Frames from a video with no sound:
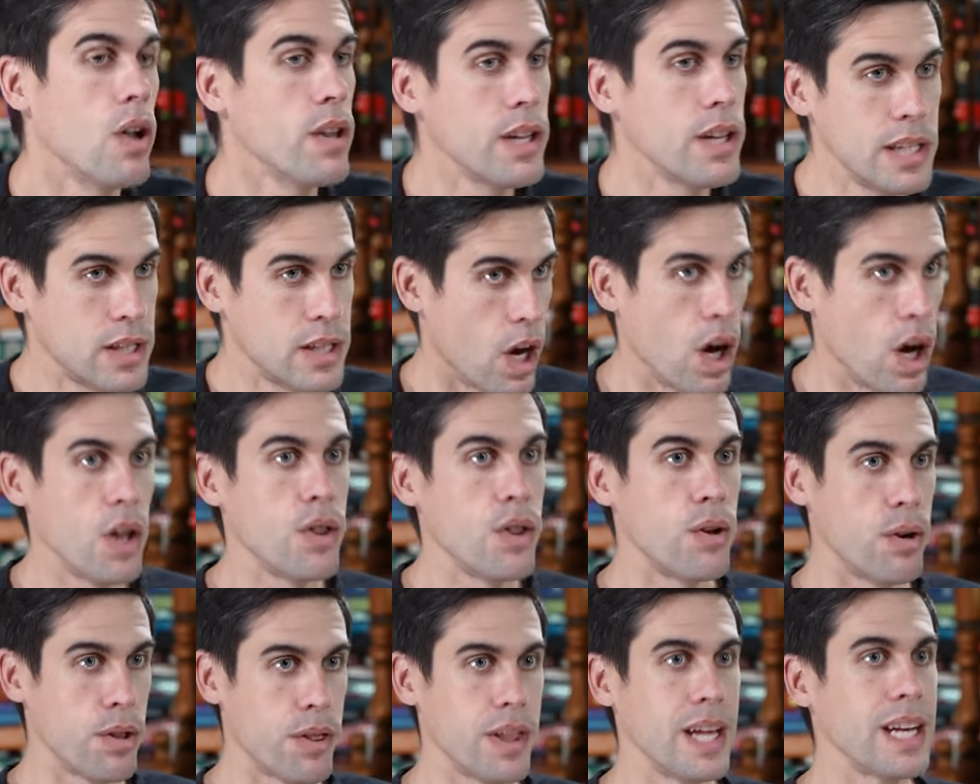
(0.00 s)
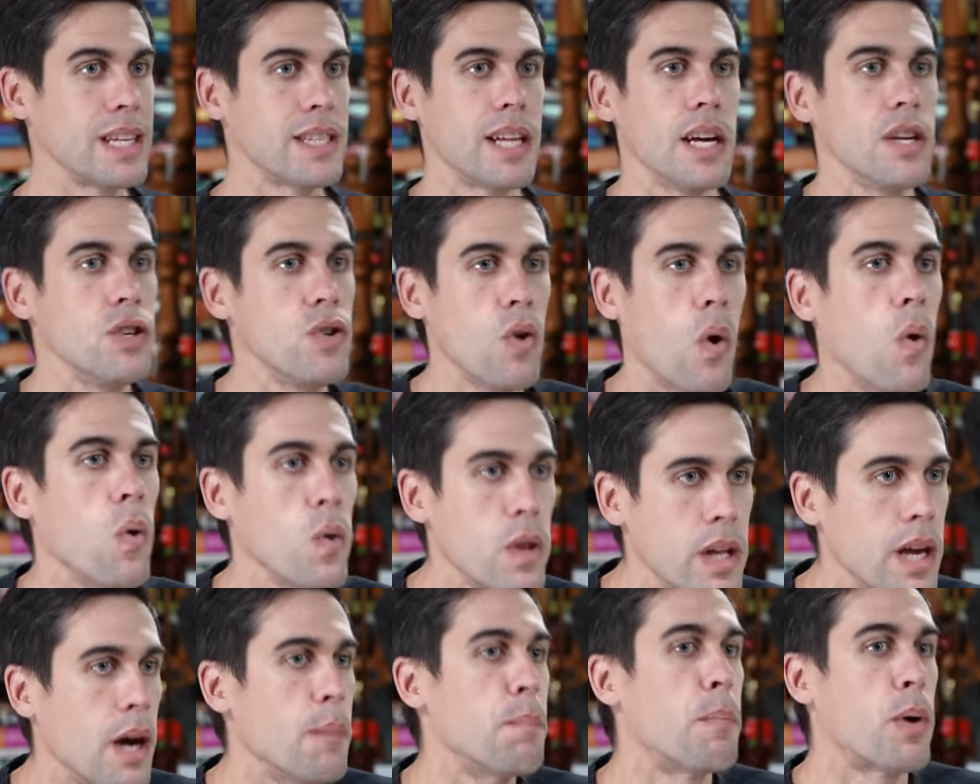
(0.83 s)
these yeah. other things that you,
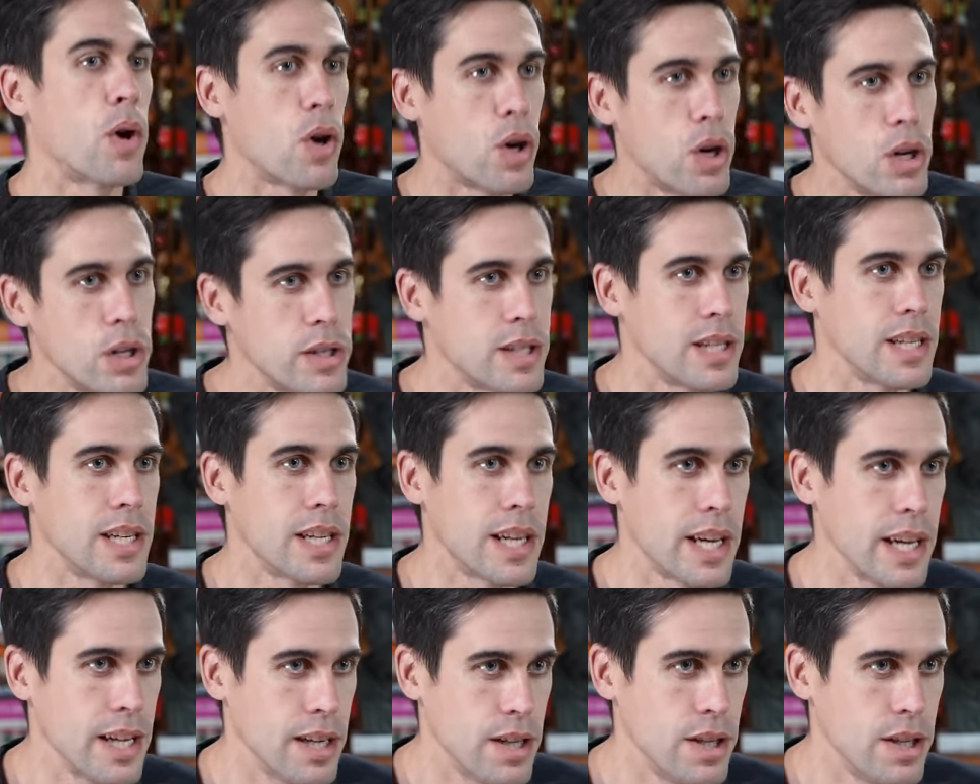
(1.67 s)
only a person can